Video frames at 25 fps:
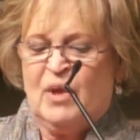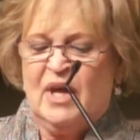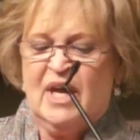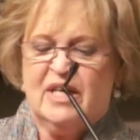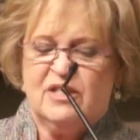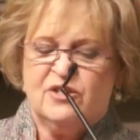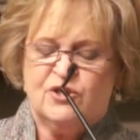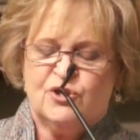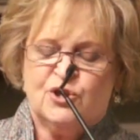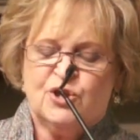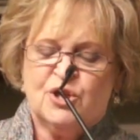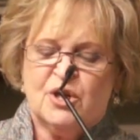
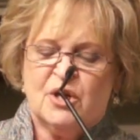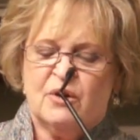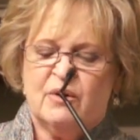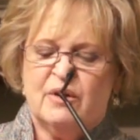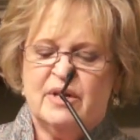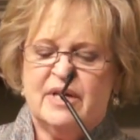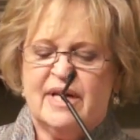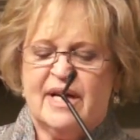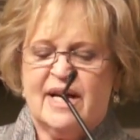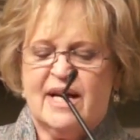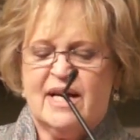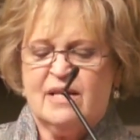As
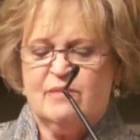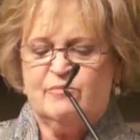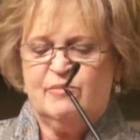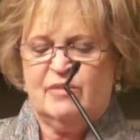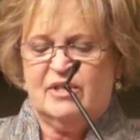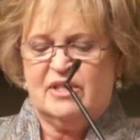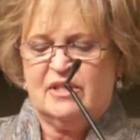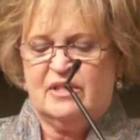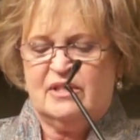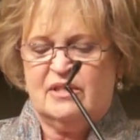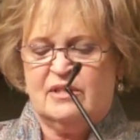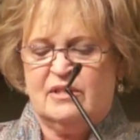Jerry
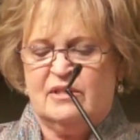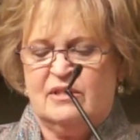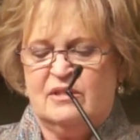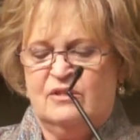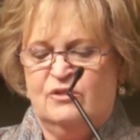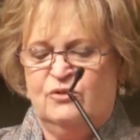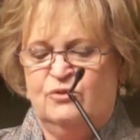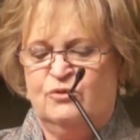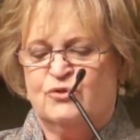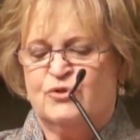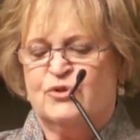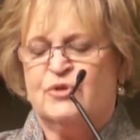commented,
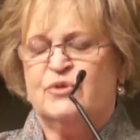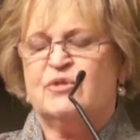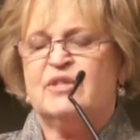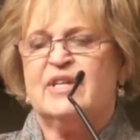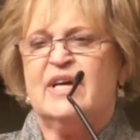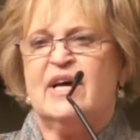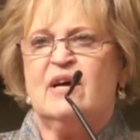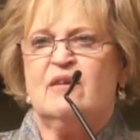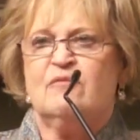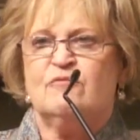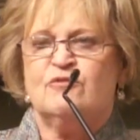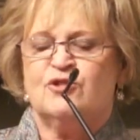New Trier
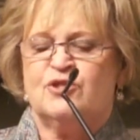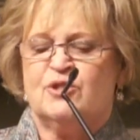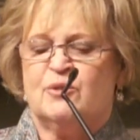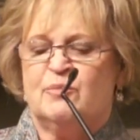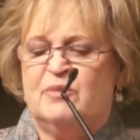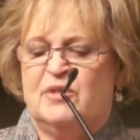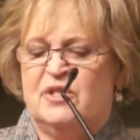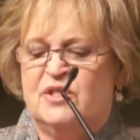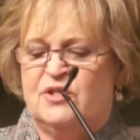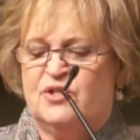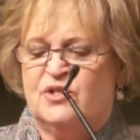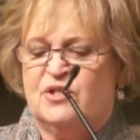
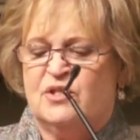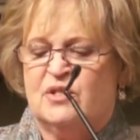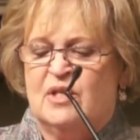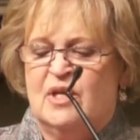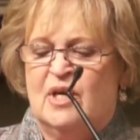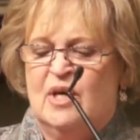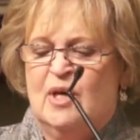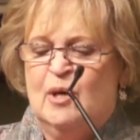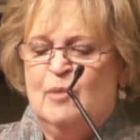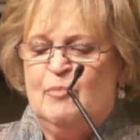Township this